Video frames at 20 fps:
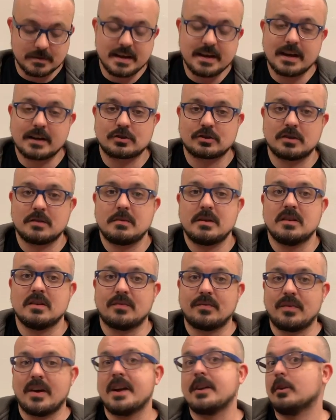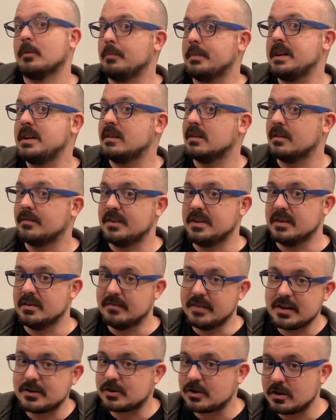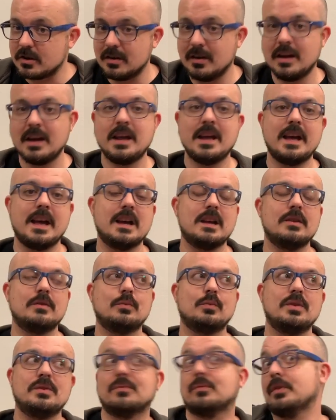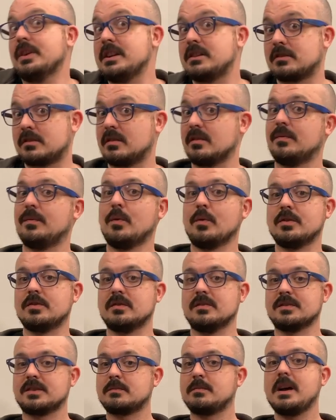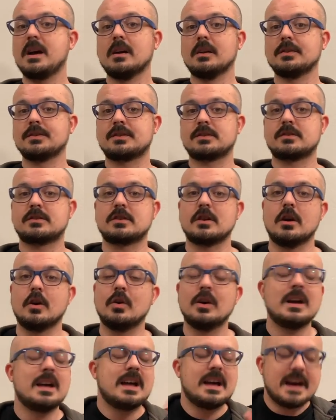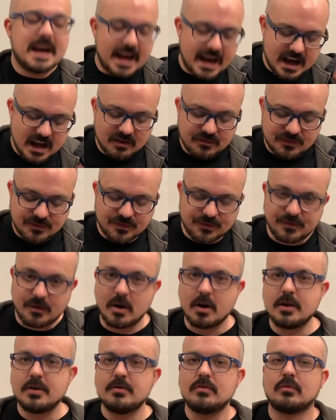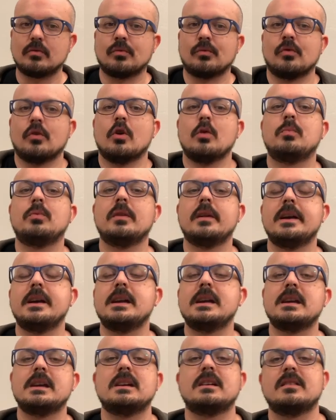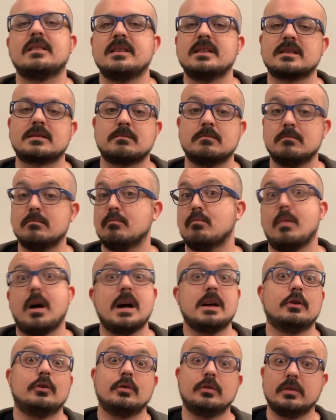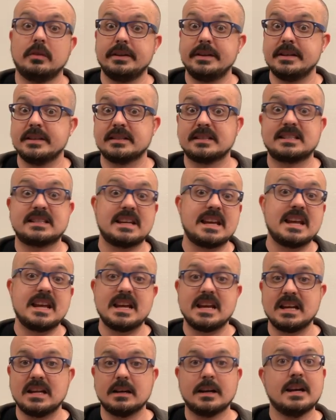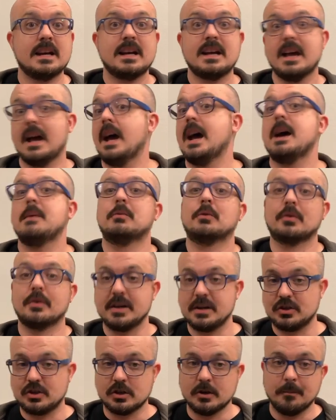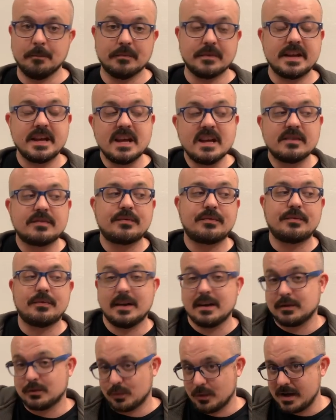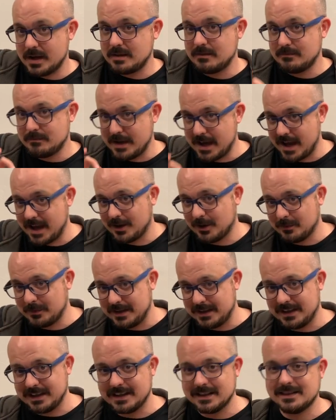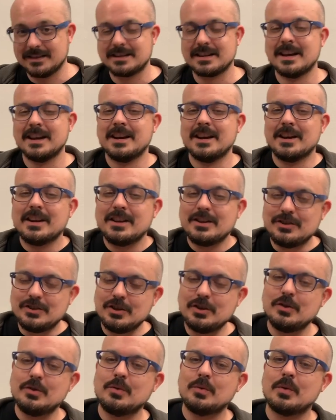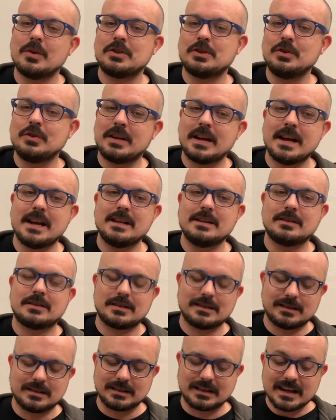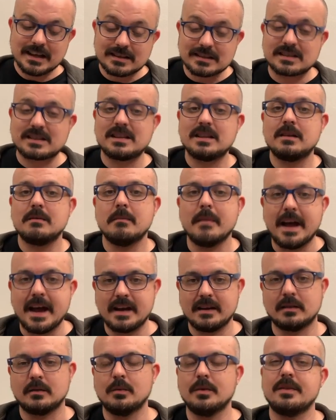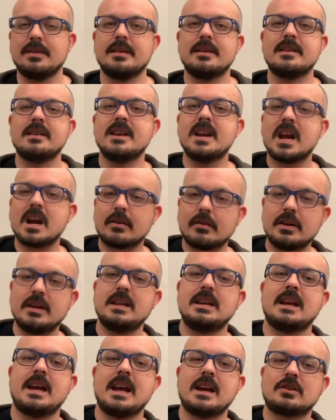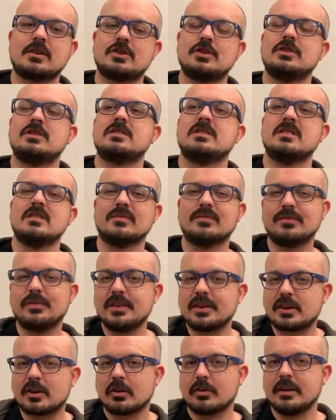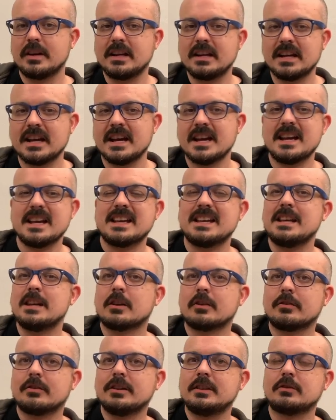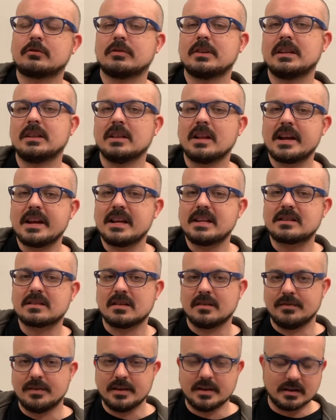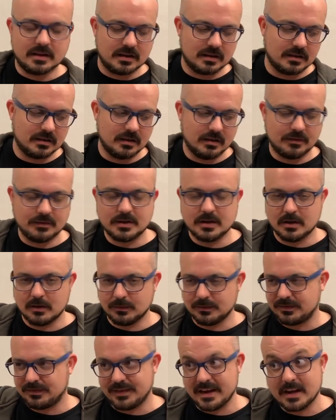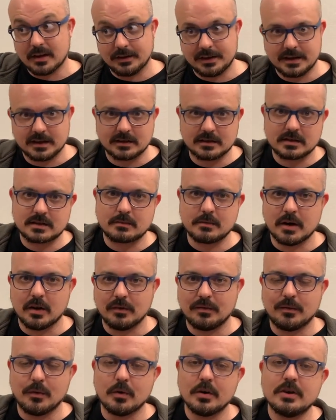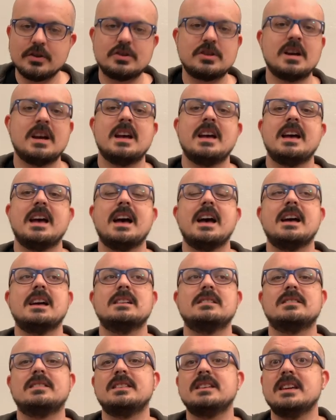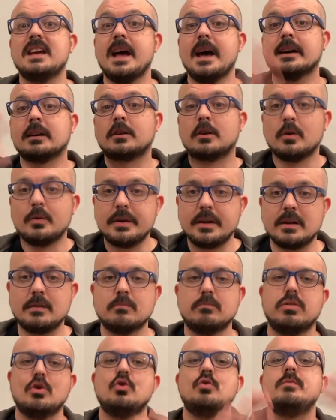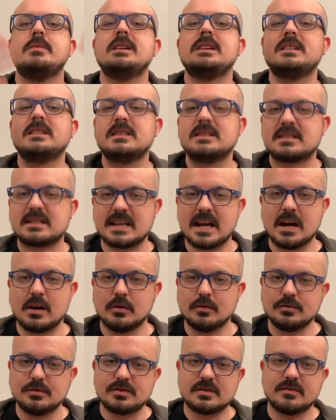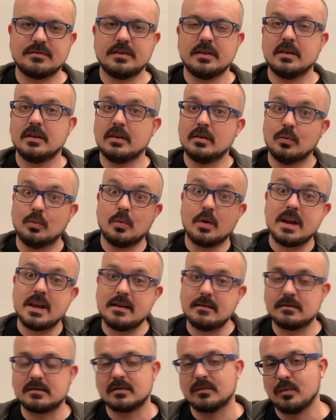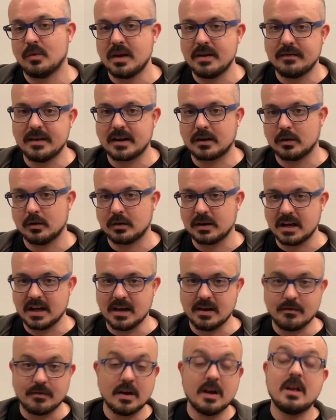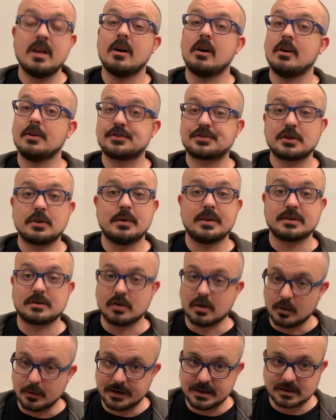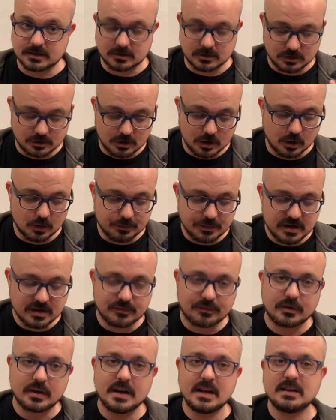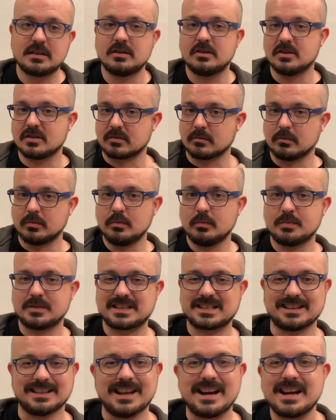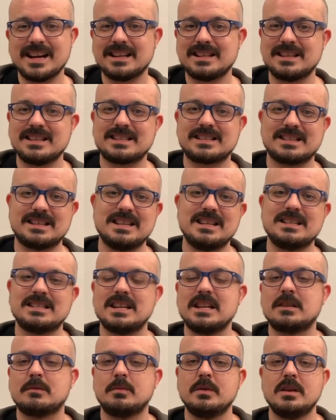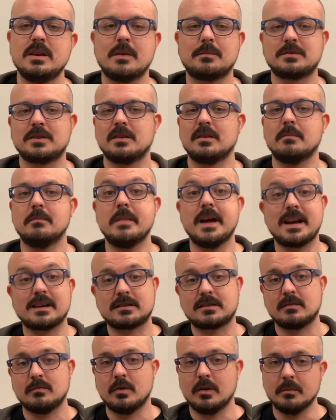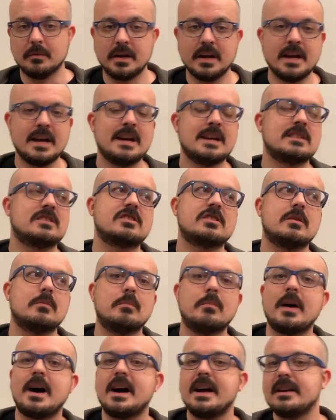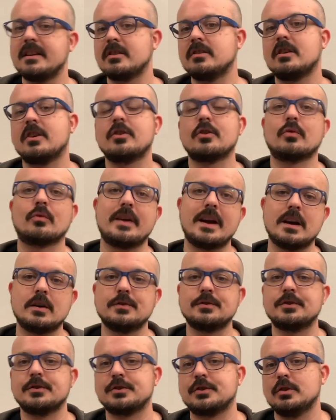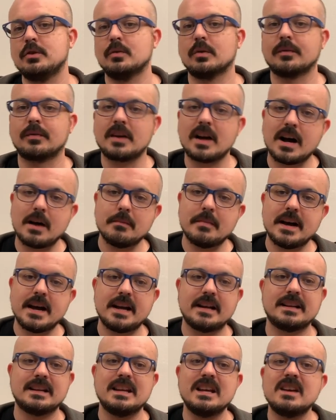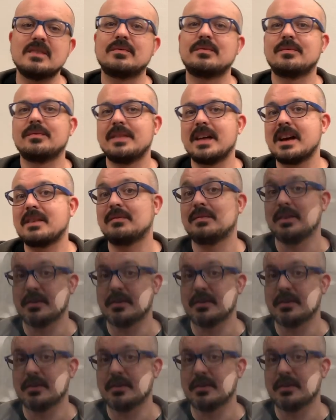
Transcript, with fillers: may actually be the final beat of the adventure, and we've reached the Forge of Spells, so have fun role-playing this mildly insane aberration. If and when battle begins, do what you can to get cinematic with it, narrating actions in the flickering, eerie green light of the, failing Spellforge and the echoing, booming sounds of the waves of Wave Echo Cave. Also, as always, don't be afraid to just slide this thing's HP up to the maximum to buy another round or 2 of combat if that